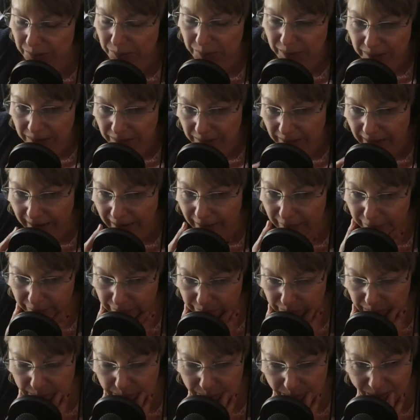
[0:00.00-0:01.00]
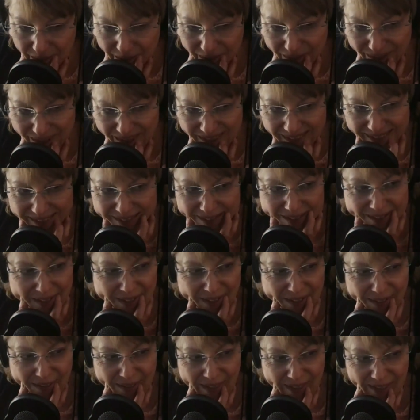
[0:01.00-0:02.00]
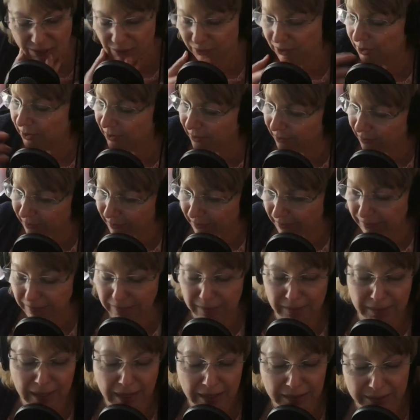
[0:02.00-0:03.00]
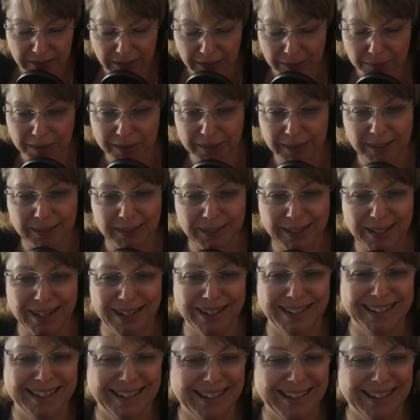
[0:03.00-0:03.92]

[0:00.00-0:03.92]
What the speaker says: We could have people call in. I'll talk about that later.